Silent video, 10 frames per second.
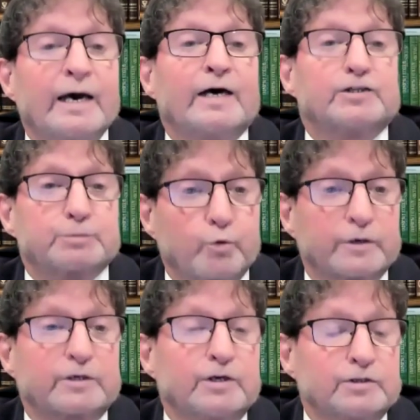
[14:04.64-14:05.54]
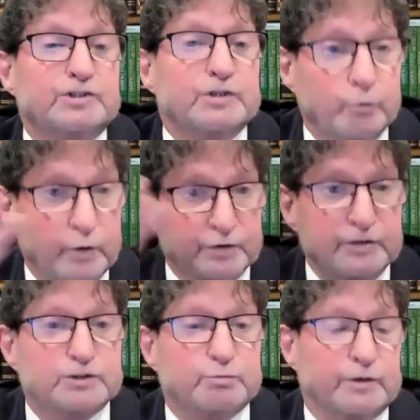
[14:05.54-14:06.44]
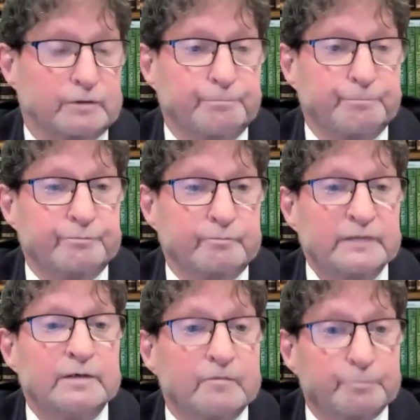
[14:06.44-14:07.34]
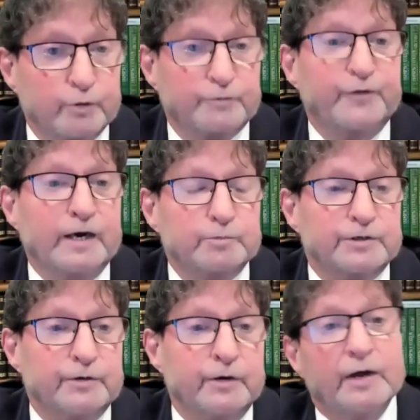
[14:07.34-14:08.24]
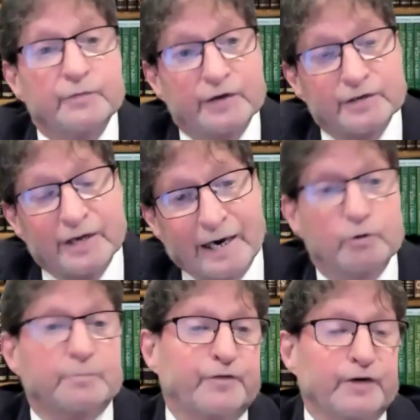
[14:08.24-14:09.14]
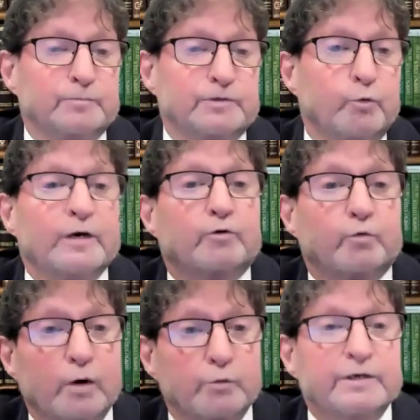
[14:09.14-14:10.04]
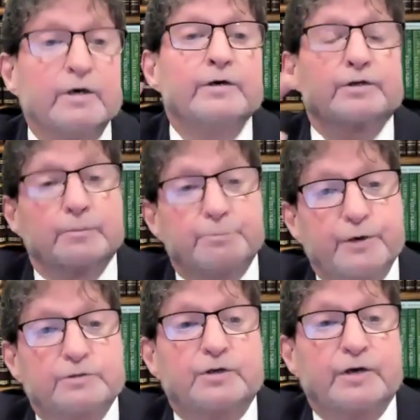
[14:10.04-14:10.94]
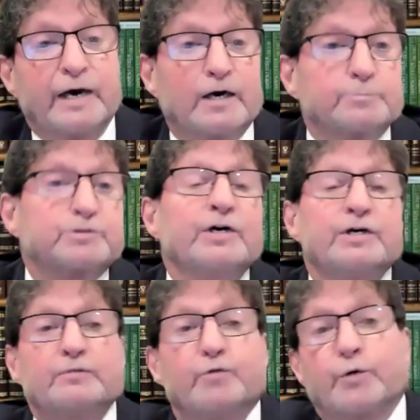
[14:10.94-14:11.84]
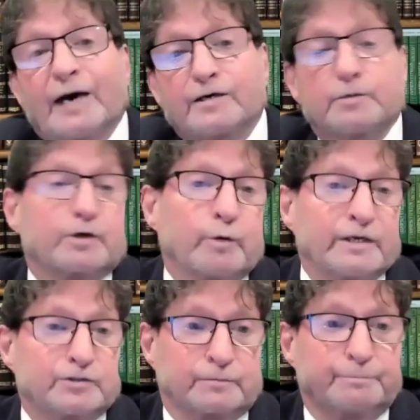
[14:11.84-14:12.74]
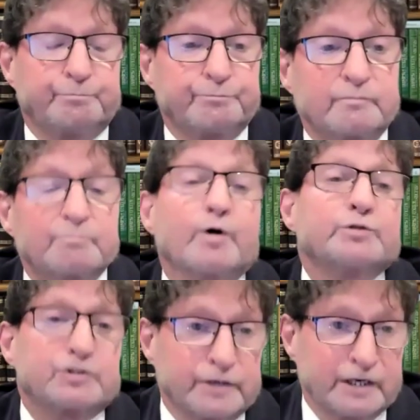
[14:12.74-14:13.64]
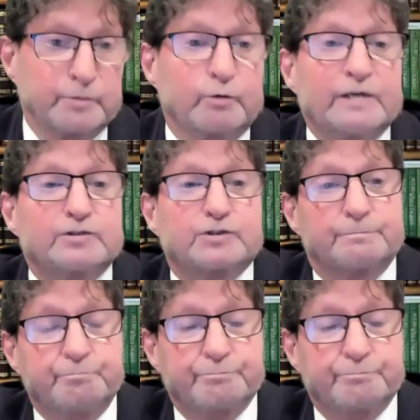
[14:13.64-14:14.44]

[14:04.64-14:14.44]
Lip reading: has more kids within Israel per family than an Arab family. We're growing compared to the Arabs, even without immigration, but we still get immigration.